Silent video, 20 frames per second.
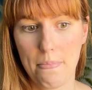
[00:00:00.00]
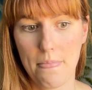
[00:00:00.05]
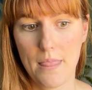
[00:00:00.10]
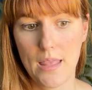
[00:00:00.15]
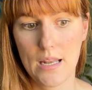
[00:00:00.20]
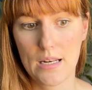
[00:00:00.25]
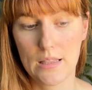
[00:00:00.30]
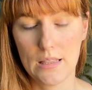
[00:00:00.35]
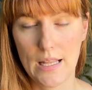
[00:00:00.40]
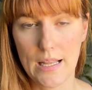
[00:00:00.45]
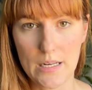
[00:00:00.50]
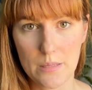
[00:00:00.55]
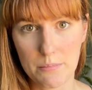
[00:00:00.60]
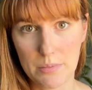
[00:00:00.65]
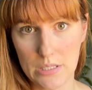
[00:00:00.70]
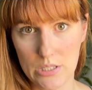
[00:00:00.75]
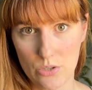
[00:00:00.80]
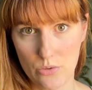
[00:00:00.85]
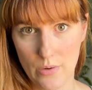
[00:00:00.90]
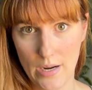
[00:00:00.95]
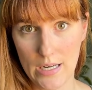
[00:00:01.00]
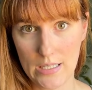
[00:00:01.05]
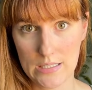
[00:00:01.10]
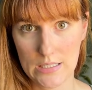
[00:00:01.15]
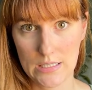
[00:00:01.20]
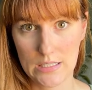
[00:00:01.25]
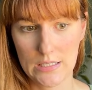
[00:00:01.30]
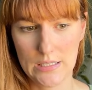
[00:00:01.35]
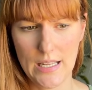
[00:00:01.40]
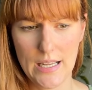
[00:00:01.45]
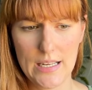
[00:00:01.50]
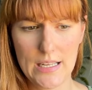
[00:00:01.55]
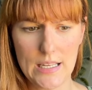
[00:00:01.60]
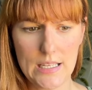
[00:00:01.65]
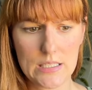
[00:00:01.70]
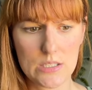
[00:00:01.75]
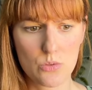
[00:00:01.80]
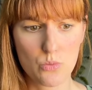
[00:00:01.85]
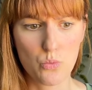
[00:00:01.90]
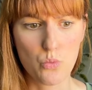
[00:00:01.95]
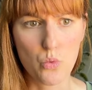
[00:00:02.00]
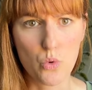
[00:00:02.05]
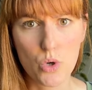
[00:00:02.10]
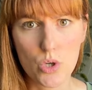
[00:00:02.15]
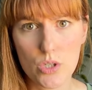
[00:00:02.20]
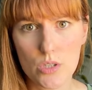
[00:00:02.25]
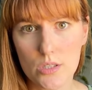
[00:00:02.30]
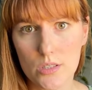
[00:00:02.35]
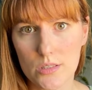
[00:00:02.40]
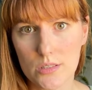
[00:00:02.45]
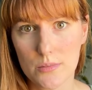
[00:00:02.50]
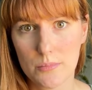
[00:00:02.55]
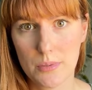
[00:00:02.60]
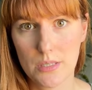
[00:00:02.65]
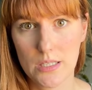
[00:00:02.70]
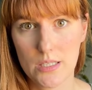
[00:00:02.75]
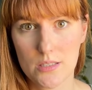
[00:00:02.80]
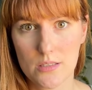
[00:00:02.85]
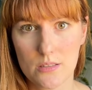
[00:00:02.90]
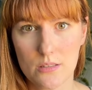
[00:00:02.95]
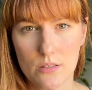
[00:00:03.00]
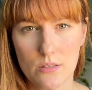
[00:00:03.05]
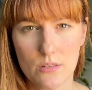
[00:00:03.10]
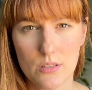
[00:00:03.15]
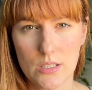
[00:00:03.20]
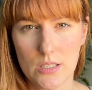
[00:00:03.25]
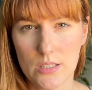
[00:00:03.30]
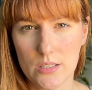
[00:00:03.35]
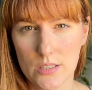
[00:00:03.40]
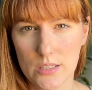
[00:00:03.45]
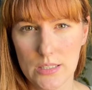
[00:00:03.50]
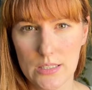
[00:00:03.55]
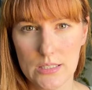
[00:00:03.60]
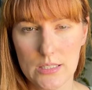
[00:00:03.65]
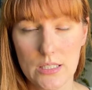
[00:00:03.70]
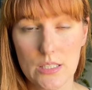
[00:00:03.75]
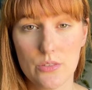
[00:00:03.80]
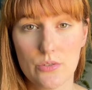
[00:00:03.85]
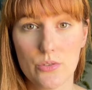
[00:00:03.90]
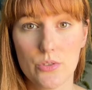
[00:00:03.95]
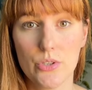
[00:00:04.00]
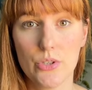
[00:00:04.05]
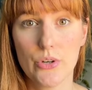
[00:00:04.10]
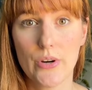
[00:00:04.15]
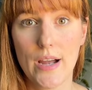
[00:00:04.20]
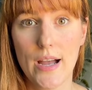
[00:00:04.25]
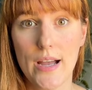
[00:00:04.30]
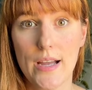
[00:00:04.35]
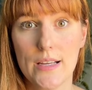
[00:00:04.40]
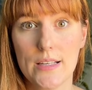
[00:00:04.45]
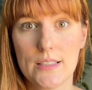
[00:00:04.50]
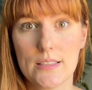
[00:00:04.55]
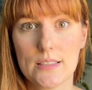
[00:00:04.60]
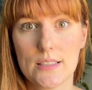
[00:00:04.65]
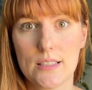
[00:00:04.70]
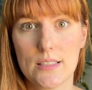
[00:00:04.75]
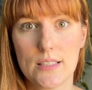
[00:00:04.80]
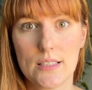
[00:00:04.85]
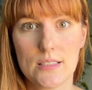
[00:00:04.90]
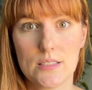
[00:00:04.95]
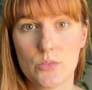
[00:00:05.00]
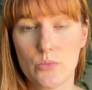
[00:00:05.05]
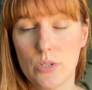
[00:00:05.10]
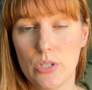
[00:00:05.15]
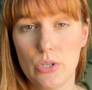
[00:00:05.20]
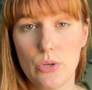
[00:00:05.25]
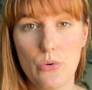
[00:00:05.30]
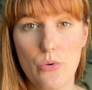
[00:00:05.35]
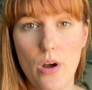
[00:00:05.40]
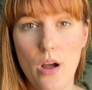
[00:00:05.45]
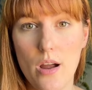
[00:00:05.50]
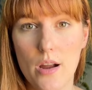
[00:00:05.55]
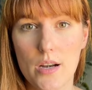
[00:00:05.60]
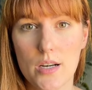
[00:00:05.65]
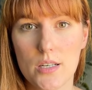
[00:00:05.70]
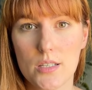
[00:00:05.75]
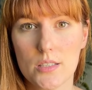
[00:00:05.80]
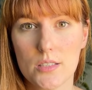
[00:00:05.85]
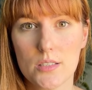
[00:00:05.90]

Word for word: and let it be directed. Let its world be so clearly seen through your eyes that that's what you are.